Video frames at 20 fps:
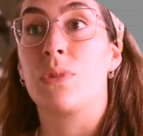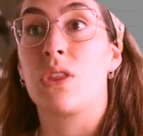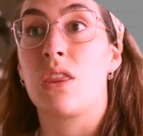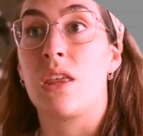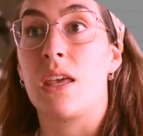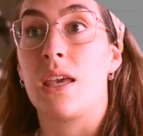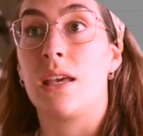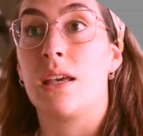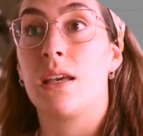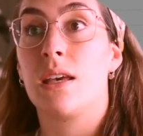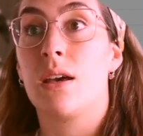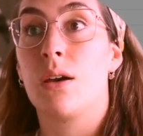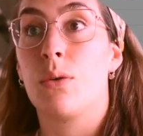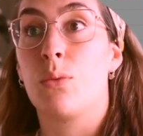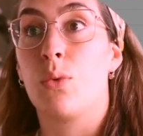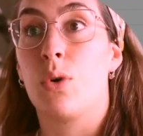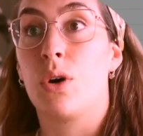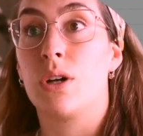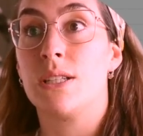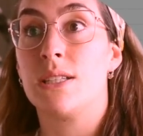Think
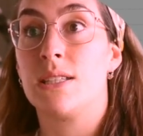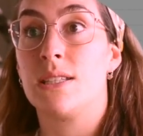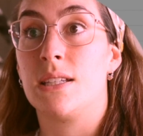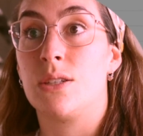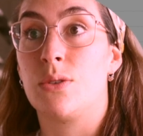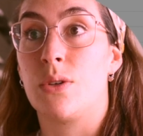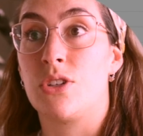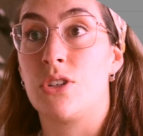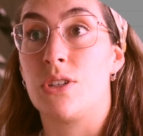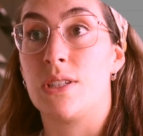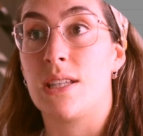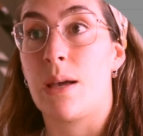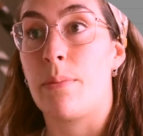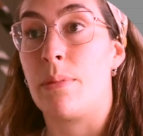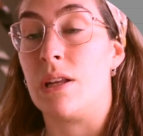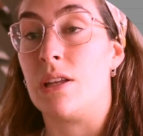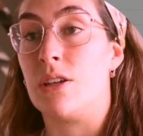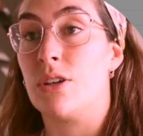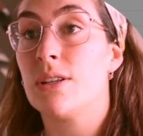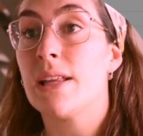what situation is
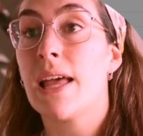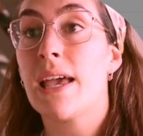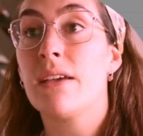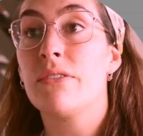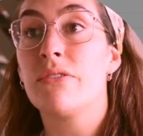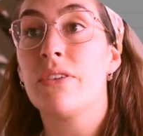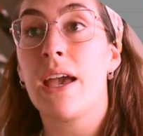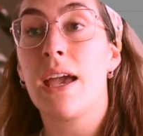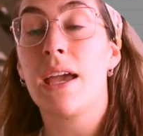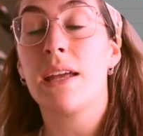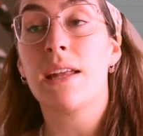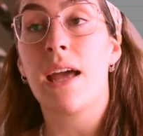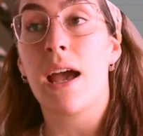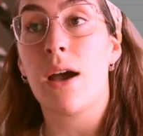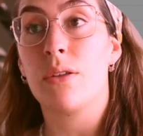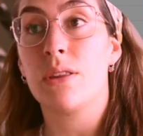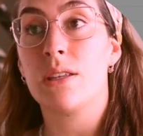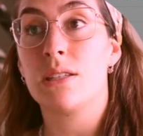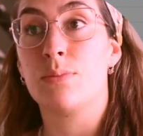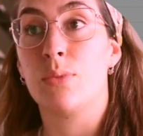happening in your life and
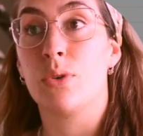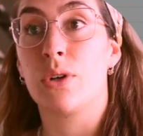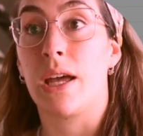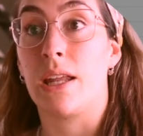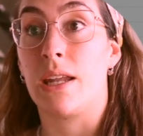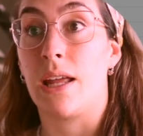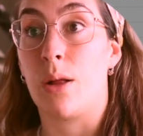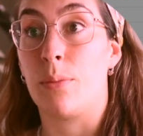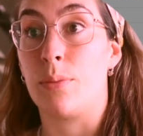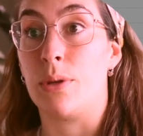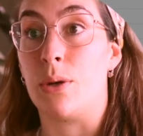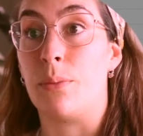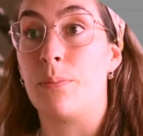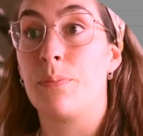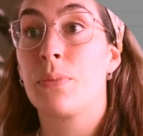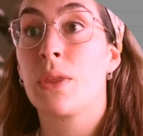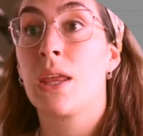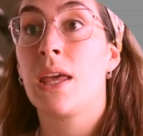how this book can help you.